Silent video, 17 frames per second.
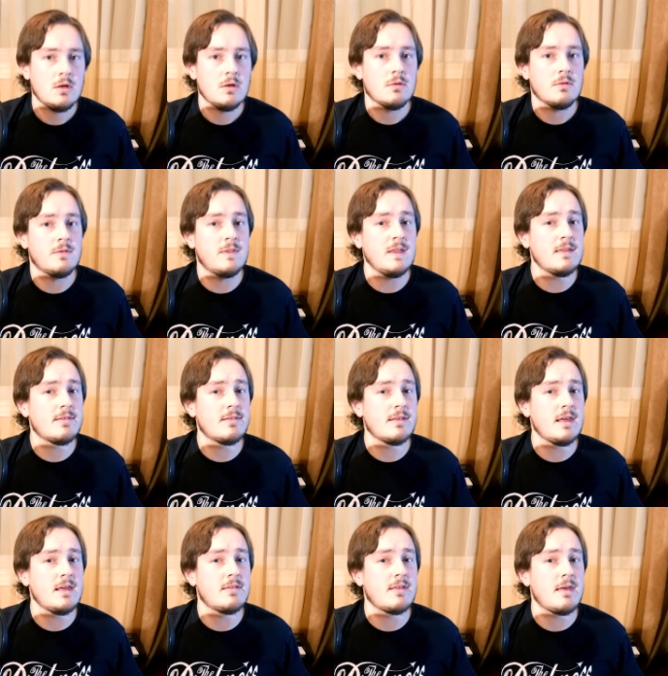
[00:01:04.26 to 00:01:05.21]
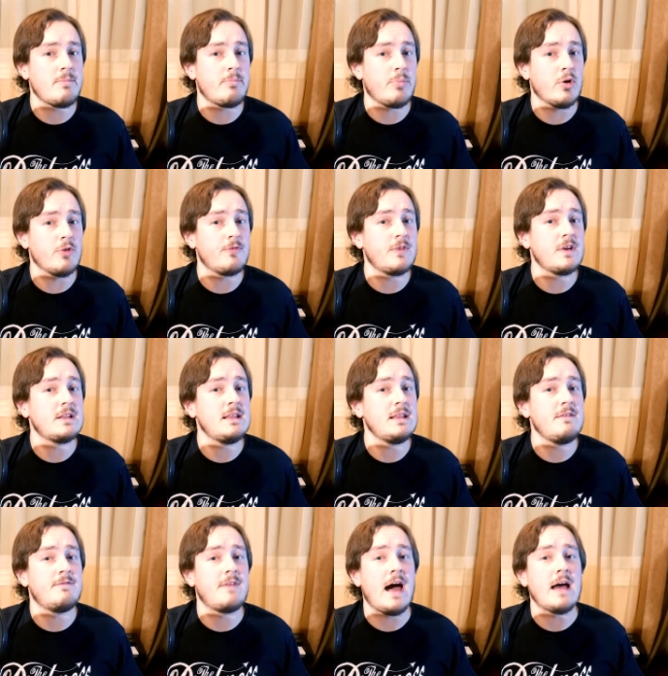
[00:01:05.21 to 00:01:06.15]
This is a
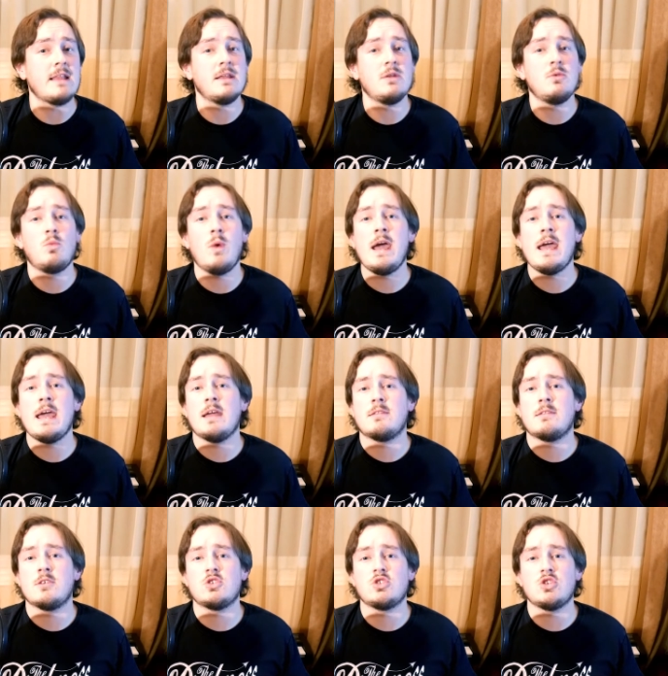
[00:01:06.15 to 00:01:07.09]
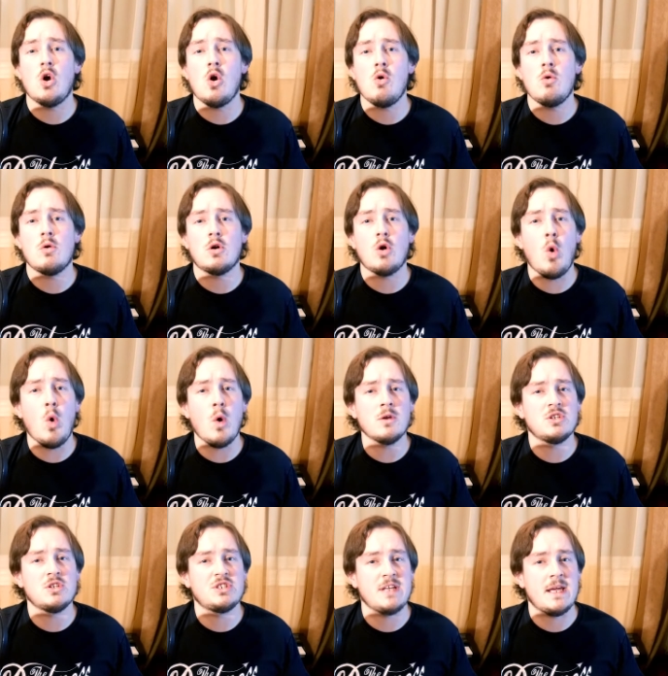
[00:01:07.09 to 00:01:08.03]
perfectly valid way to show
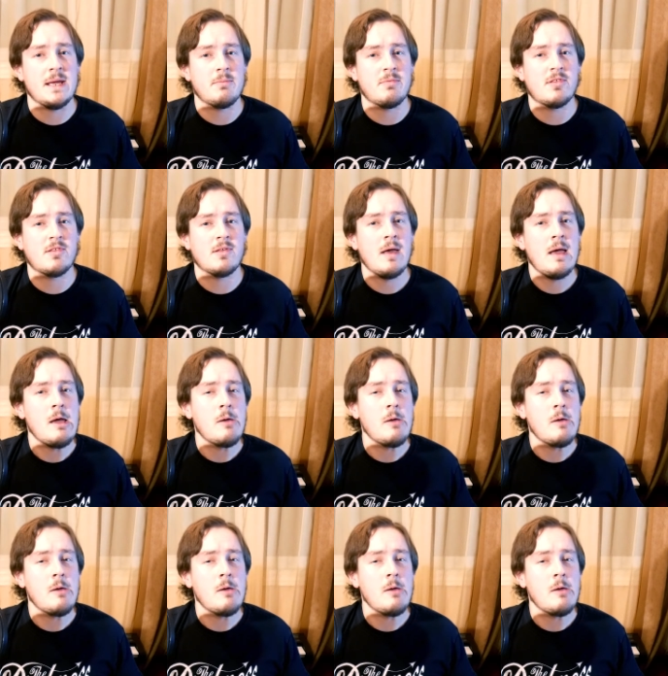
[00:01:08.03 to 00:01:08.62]
chord shapes,